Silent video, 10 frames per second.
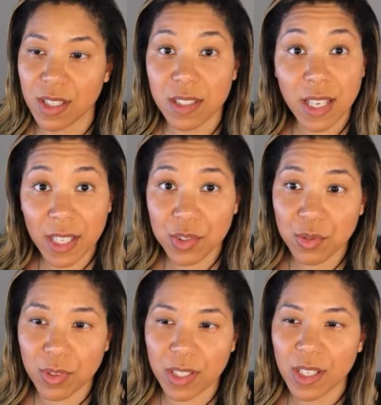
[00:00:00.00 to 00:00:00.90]

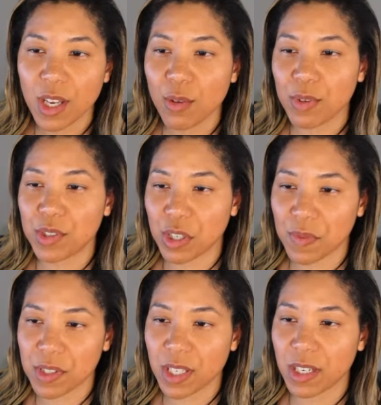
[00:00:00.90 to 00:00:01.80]
Textually, we
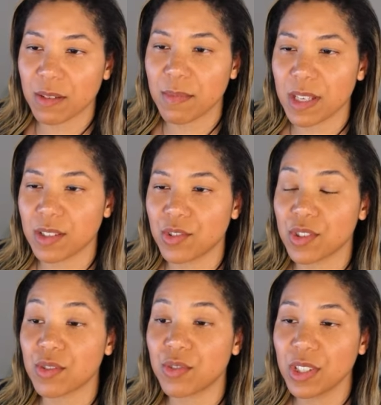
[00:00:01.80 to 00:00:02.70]
surface the error messages
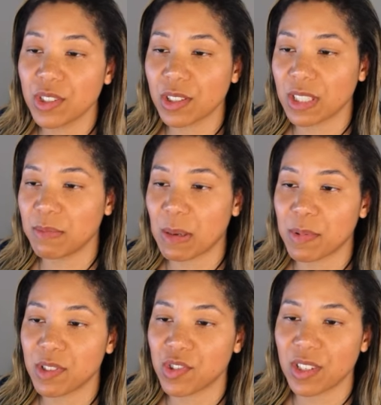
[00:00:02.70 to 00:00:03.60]
strategically by
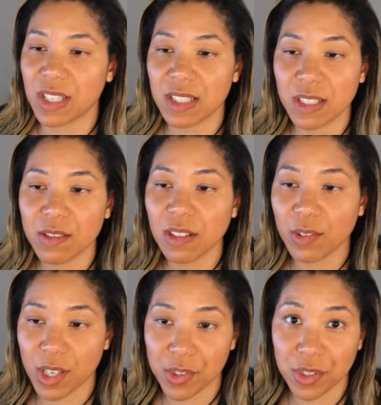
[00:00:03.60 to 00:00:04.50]
positioning it near the
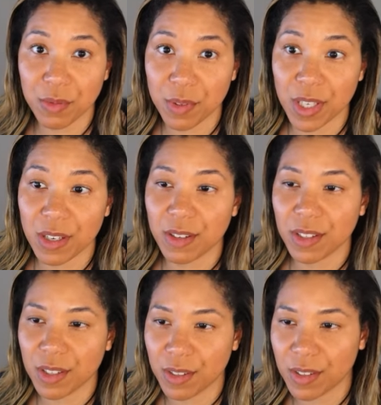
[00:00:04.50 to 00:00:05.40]
location where the error
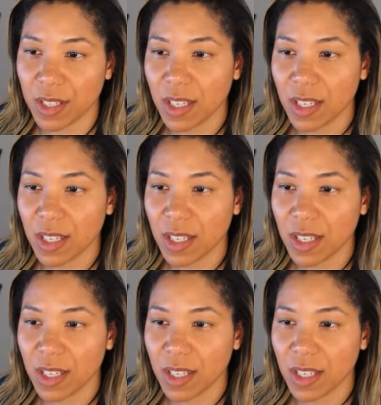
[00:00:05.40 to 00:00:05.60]
occurred